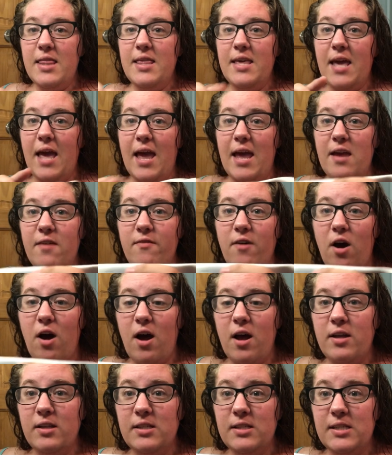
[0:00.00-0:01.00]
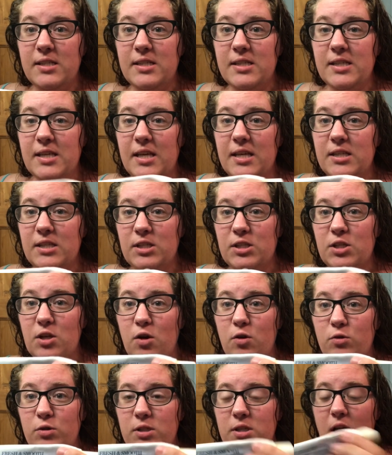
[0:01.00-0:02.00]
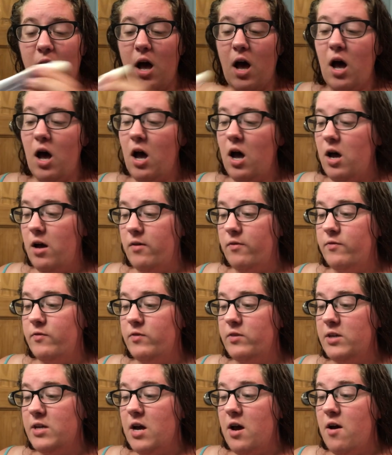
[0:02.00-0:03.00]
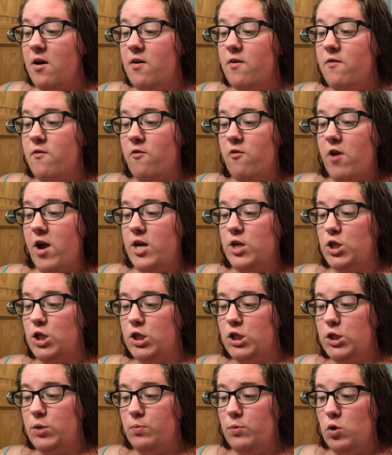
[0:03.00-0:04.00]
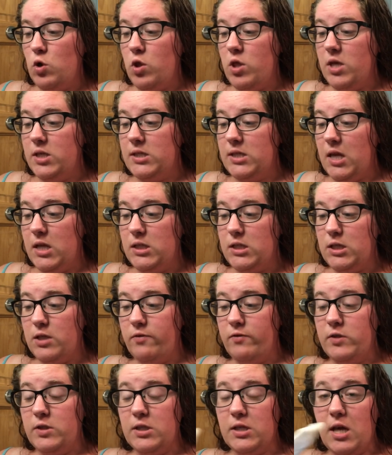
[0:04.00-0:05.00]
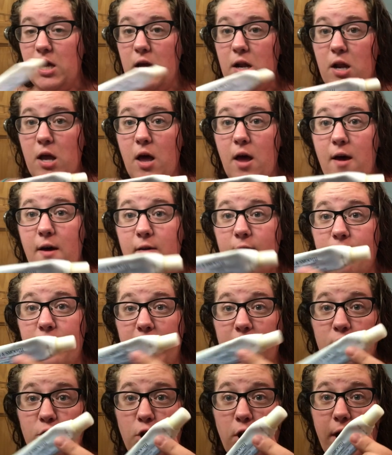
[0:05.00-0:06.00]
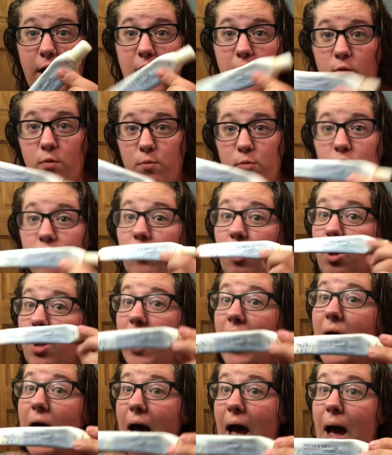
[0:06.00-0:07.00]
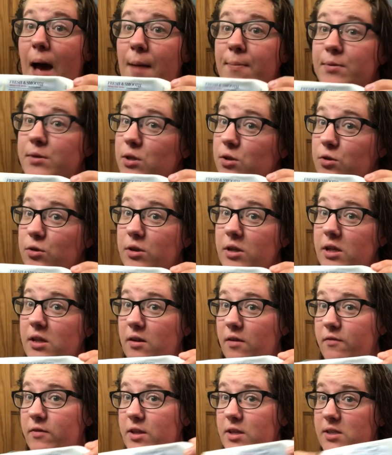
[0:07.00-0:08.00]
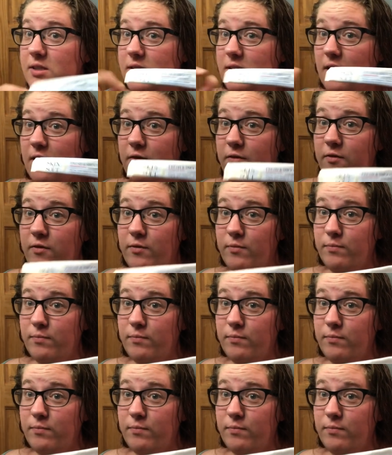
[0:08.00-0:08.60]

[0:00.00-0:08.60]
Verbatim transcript: the Avon Skin So Soft fresh and smooth, sensitive skin, facial hair removal. Absolutely love this stuff.